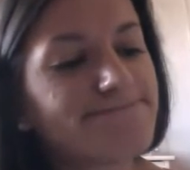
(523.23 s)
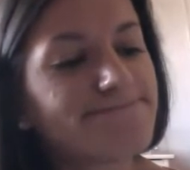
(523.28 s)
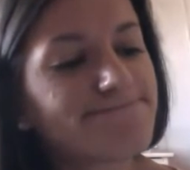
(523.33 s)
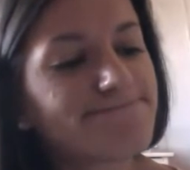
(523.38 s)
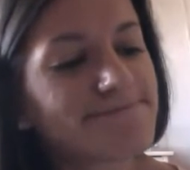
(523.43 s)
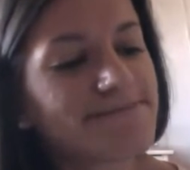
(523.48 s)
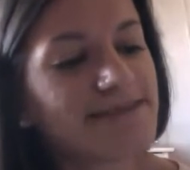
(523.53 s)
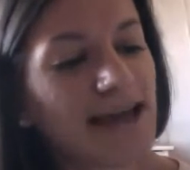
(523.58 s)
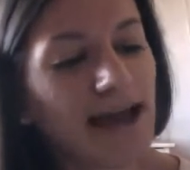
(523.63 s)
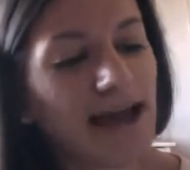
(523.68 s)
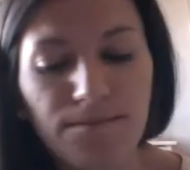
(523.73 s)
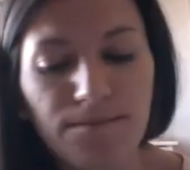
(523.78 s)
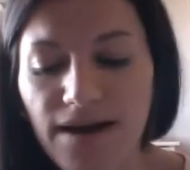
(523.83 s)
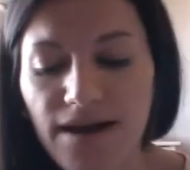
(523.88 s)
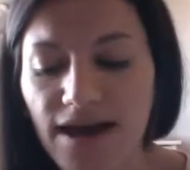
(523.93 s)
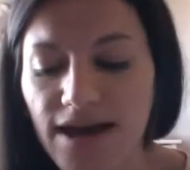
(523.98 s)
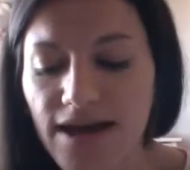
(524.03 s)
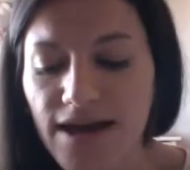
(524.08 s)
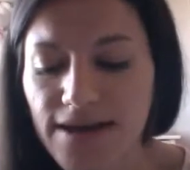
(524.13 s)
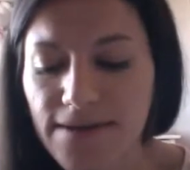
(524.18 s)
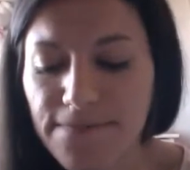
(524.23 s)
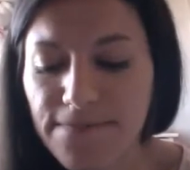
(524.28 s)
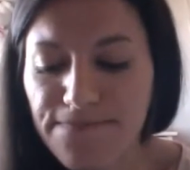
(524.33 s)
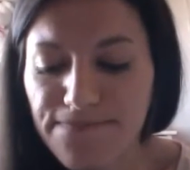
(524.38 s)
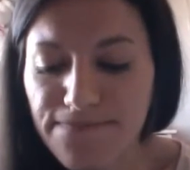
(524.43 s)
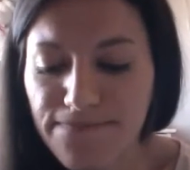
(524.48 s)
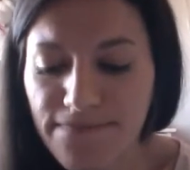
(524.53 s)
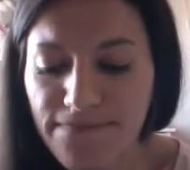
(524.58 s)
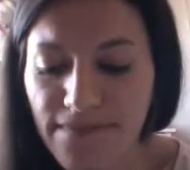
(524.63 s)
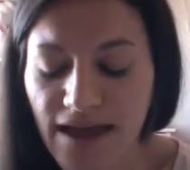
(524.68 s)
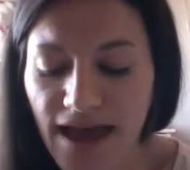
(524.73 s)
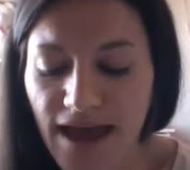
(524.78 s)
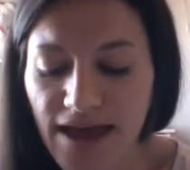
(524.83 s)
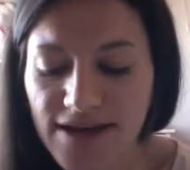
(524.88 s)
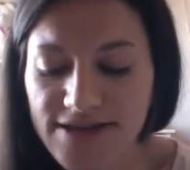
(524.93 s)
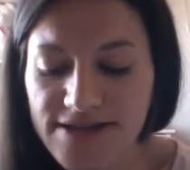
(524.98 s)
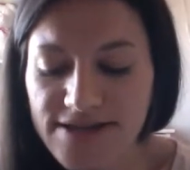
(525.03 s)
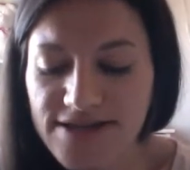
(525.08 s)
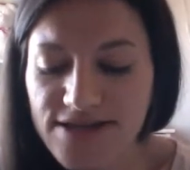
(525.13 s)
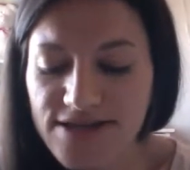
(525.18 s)
Yeah, my
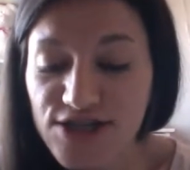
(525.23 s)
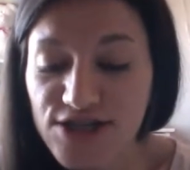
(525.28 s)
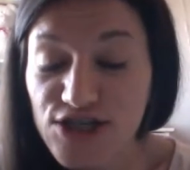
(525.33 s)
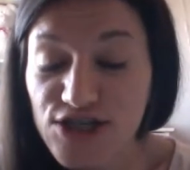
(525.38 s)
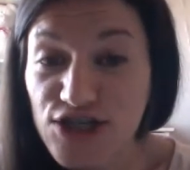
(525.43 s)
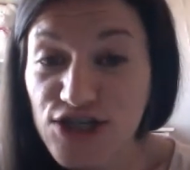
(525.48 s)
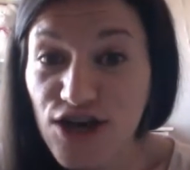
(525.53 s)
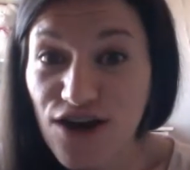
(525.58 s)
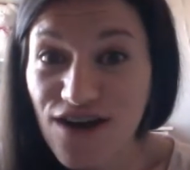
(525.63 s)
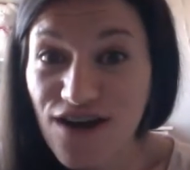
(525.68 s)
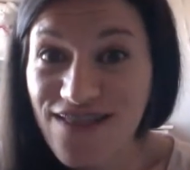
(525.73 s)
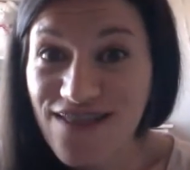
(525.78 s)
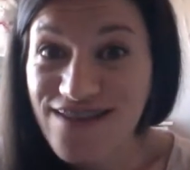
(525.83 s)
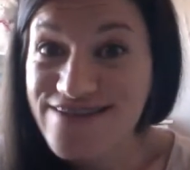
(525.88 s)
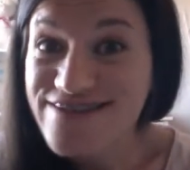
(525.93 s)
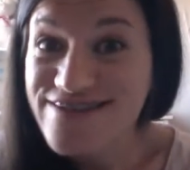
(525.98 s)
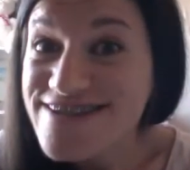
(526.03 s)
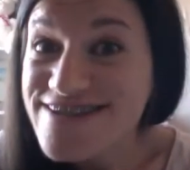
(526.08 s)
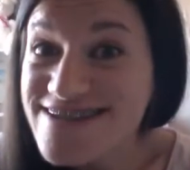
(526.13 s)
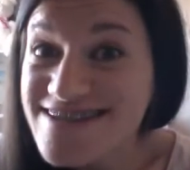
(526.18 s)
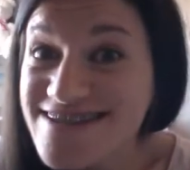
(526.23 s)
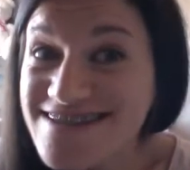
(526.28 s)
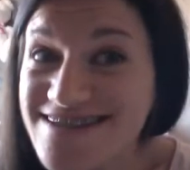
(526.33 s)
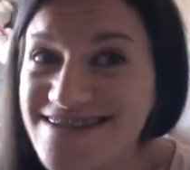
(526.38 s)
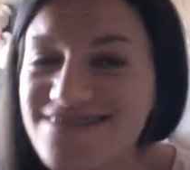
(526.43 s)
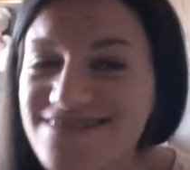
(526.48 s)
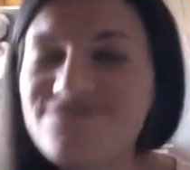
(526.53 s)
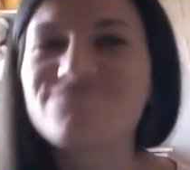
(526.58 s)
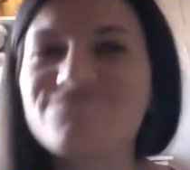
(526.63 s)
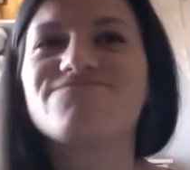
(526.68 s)
anesthesiologist,